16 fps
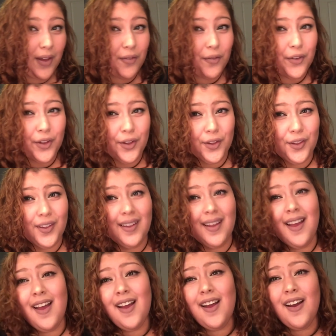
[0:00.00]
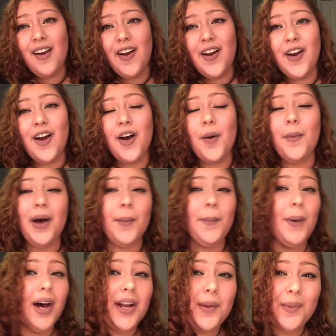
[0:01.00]
I feel about
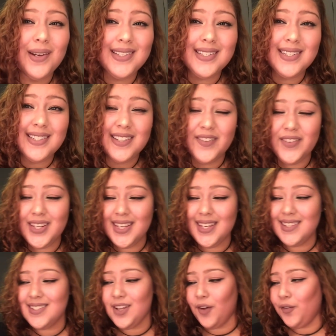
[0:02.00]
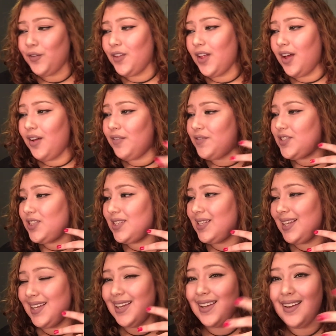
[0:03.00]
body positivity and self-love to
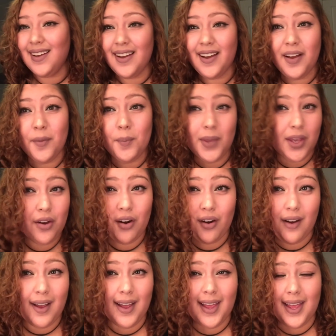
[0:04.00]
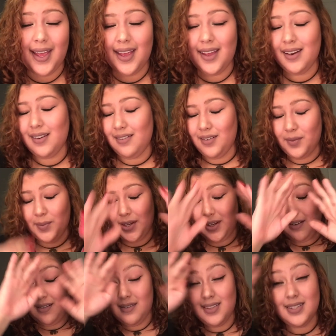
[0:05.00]
like me crying, and oh my
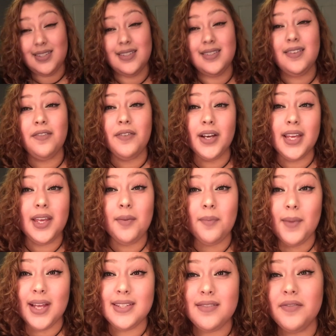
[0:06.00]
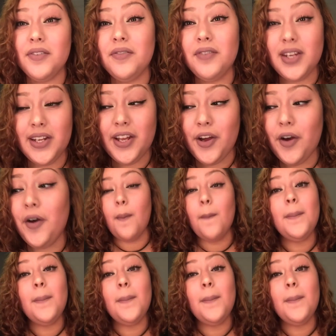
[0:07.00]
god, this is a fucking mess of a video,